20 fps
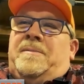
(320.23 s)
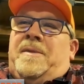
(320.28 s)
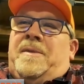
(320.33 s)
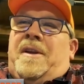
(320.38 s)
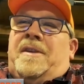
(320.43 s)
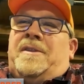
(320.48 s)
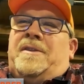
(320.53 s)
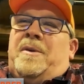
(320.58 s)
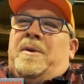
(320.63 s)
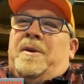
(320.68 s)

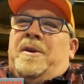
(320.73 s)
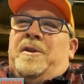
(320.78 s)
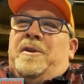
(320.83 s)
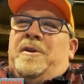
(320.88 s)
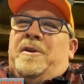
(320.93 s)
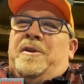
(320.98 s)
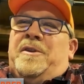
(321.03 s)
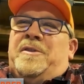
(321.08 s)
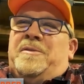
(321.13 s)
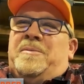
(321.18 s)
That's how I
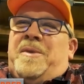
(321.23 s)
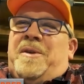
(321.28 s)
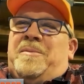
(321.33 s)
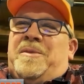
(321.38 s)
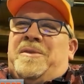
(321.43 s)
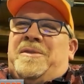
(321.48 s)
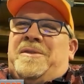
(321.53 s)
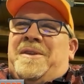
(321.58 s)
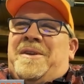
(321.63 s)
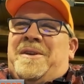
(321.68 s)
learn, is make
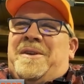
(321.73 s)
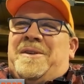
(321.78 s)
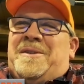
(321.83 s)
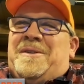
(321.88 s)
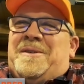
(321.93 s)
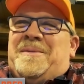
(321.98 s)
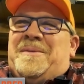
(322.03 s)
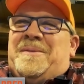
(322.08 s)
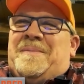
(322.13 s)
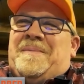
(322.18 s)
mistakes.